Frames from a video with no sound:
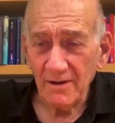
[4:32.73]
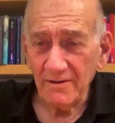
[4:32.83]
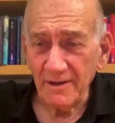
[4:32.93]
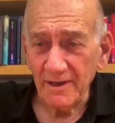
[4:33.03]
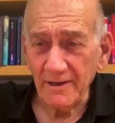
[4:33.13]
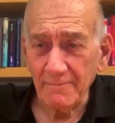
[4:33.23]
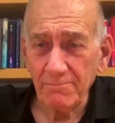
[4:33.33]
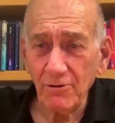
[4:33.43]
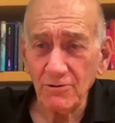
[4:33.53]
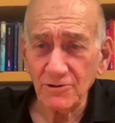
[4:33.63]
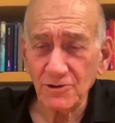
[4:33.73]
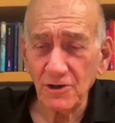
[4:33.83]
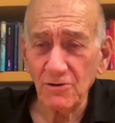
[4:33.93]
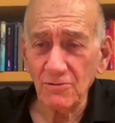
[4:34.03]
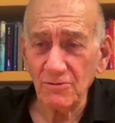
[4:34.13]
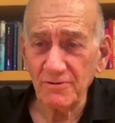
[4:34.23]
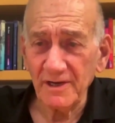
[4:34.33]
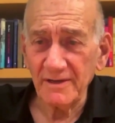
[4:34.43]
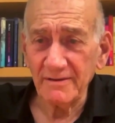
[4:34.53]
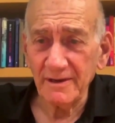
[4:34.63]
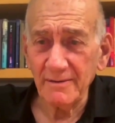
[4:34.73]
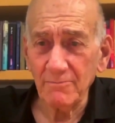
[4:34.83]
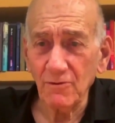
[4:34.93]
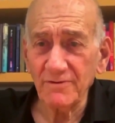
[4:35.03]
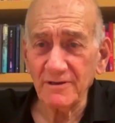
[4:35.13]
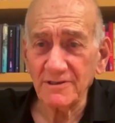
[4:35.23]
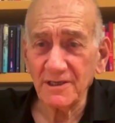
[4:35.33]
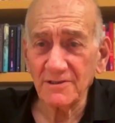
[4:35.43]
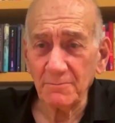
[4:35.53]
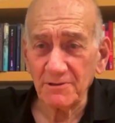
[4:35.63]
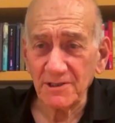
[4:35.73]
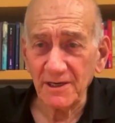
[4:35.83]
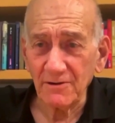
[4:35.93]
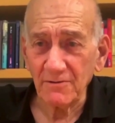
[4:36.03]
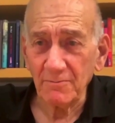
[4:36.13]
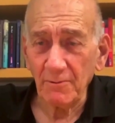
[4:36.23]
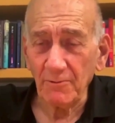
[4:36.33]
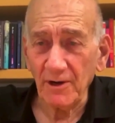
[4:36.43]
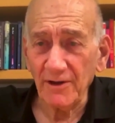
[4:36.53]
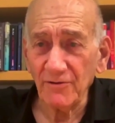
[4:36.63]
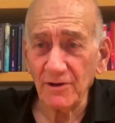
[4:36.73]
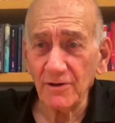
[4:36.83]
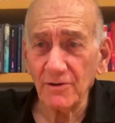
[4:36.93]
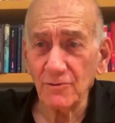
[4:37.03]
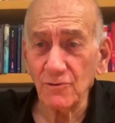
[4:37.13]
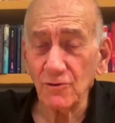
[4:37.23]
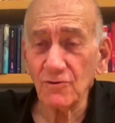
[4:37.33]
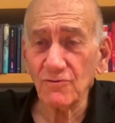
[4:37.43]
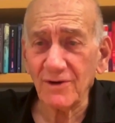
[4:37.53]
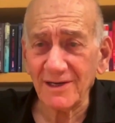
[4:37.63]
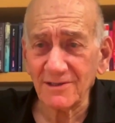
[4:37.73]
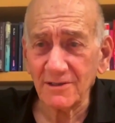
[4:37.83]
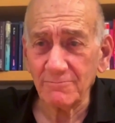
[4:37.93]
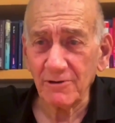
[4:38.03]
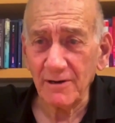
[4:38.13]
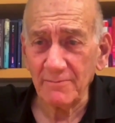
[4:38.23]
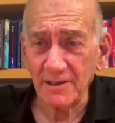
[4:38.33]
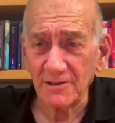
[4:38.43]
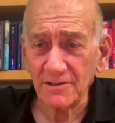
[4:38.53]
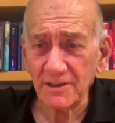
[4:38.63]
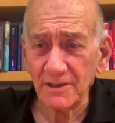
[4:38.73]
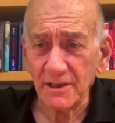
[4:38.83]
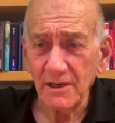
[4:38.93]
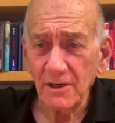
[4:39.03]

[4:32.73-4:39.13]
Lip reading: The polls show that more than 60% of the population do not trust the Prime Minister,